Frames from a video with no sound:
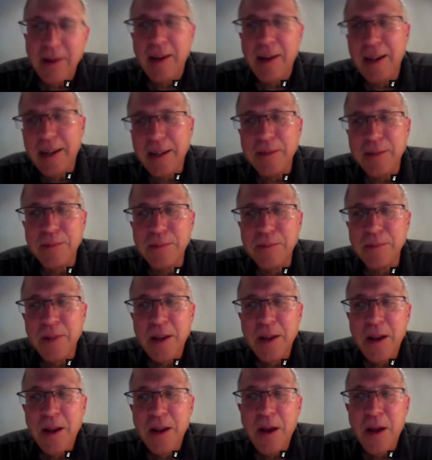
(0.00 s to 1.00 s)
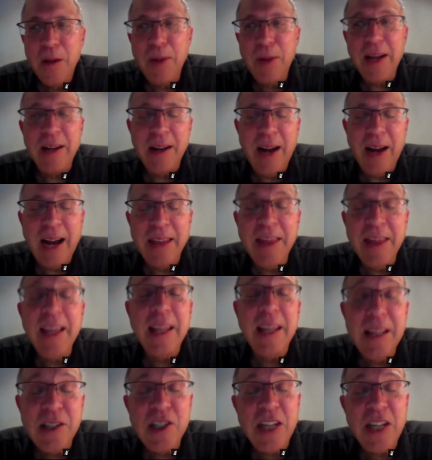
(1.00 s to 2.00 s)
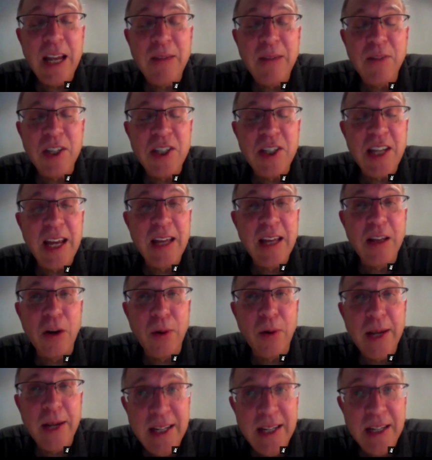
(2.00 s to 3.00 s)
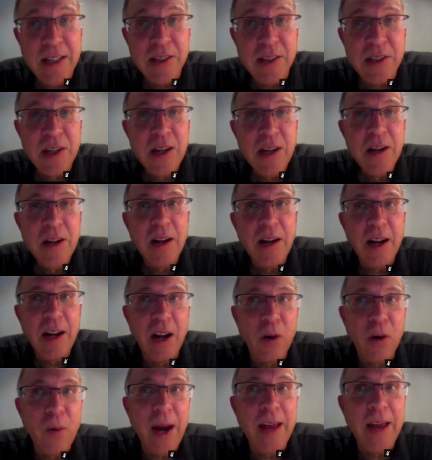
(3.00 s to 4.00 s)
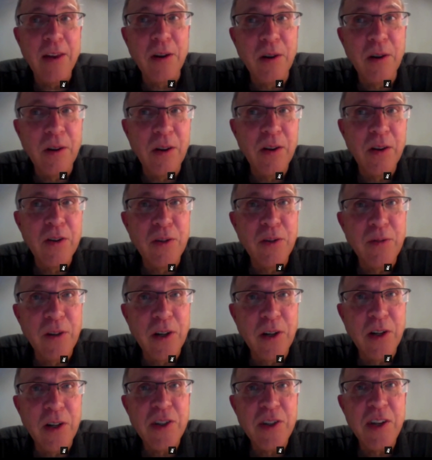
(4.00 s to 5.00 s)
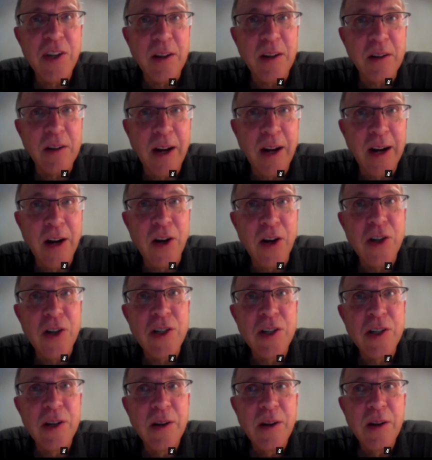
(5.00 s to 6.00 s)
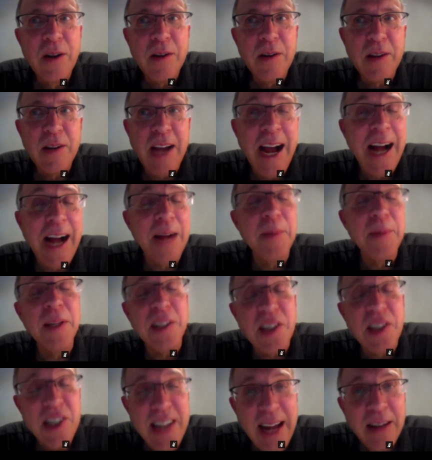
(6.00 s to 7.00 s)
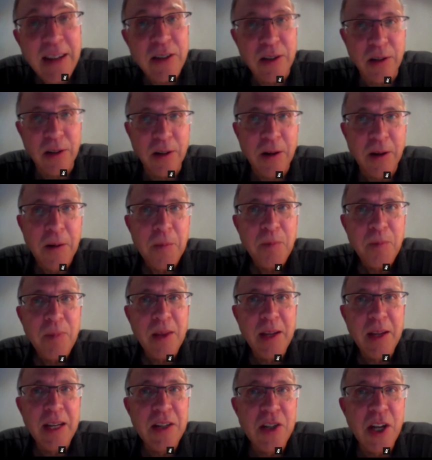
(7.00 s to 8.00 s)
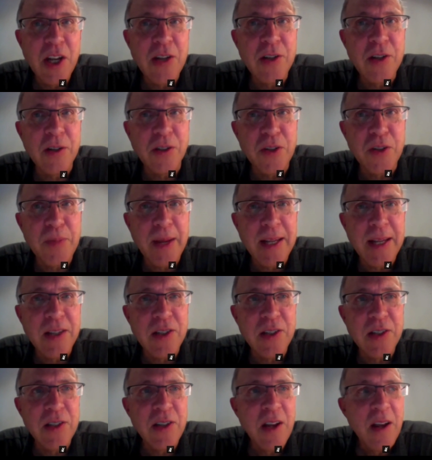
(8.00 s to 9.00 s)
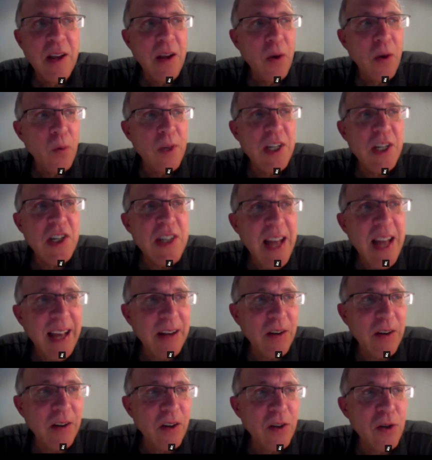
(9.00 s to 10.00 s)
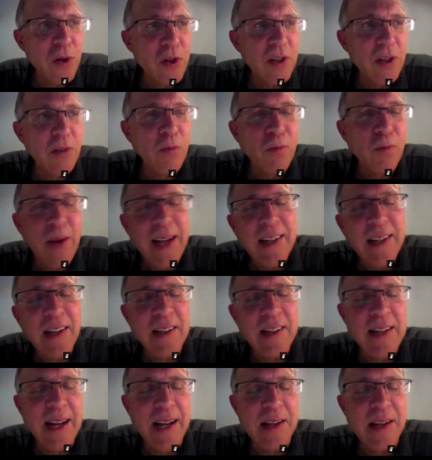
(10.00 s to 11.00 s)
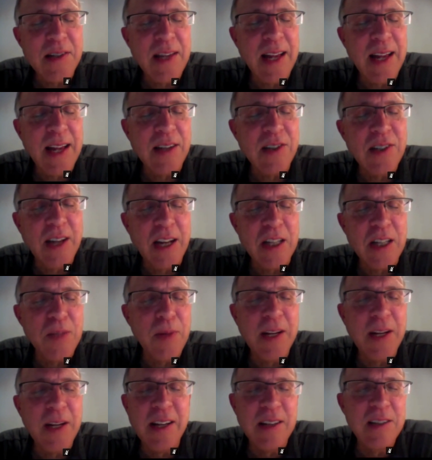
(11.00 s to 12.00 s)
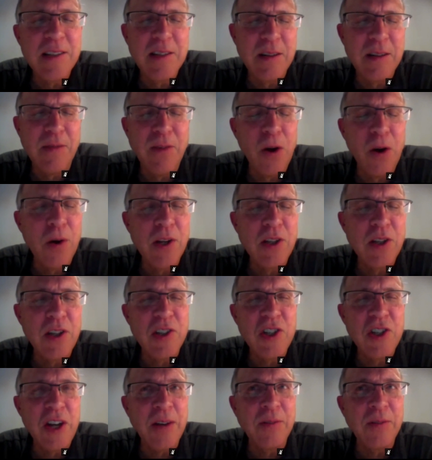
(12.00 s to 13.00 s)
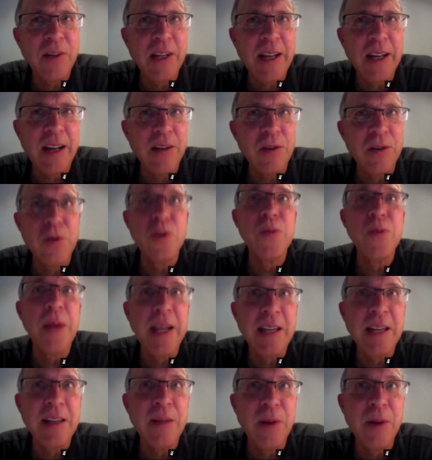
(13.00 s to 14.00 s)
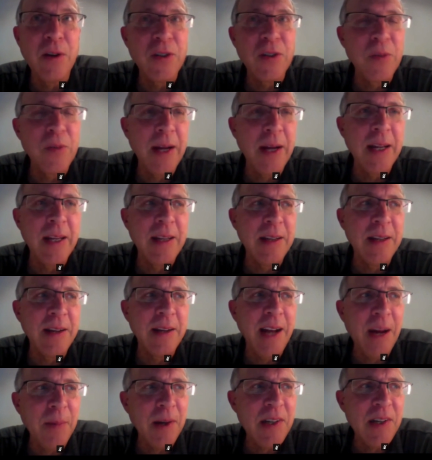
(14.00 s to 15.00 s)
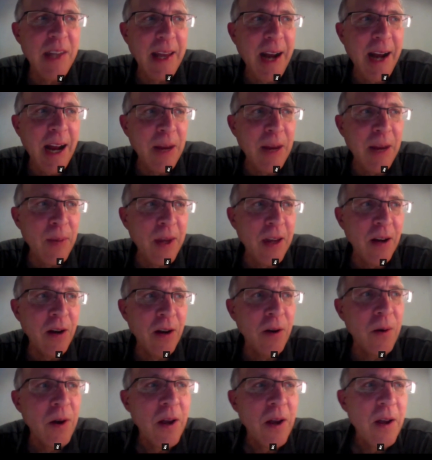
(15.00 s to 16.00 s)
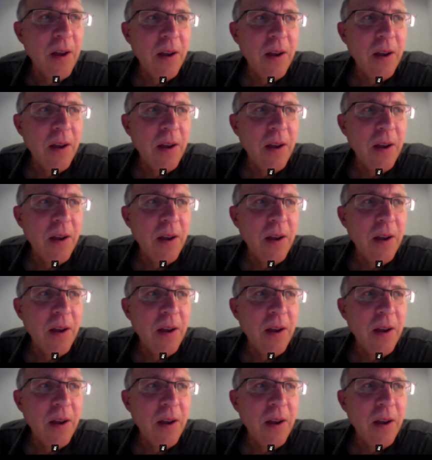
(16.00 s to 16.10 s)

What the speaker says: But I think it is safe to say there is a rather diverse, large common sector in digital spaces, which is not usually recognized as such because the focus is generally on who's making the most money and how much that IPO